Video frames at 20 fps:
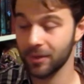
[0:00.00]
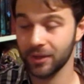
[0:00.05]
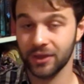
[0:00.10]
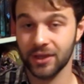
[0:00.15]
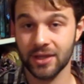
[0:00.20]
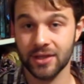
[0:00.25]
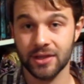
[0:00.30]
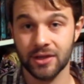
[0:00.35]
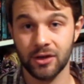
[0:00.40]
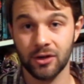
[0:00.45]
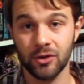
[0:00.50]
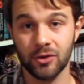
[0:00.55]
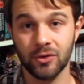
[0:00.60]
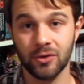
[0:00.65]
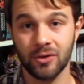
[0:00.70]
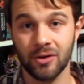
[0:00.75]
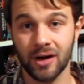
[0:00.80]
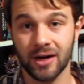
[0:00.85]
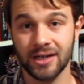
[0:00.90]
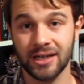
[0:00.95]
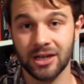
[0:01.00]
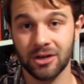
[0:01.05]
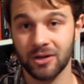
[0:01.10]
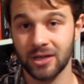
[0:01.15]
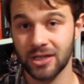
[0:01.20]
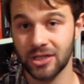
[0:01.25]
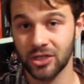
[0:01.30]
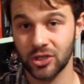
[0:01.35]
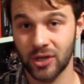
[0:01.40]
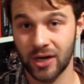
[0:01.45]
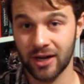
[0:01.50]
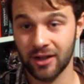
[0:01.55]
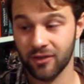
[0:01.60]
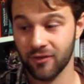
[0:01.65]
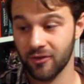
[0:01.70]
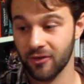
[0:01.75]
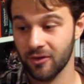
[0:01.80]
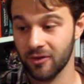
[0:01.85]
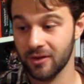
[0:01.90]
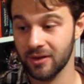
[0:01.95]
But this new Criterion
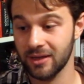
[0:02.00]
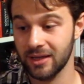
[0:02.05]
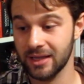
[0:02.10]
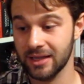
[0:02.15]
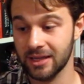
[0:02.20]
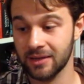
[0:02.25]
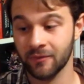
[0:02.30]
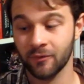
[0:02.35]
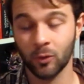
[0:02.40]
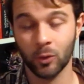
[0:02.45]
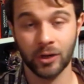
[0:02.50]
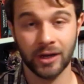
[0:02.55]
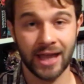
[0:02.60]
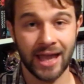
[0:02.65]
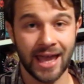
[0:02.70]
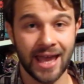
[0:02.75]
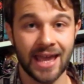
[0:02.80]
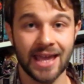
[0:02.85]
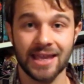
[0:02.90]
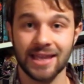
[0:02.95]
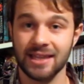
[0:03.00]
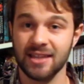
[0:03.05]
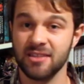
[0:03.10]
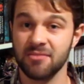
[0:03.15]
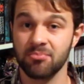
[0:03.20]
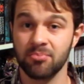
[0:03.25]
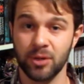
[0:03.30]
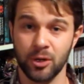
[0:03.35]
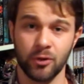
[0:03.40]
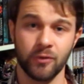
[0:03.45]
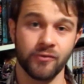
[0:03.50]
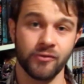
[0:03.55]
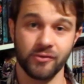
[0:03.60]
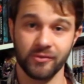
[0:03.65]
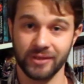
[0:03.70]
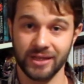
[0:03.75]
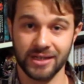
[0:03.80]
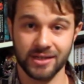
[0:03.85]
transfer, it's in 4K. It's beautiful.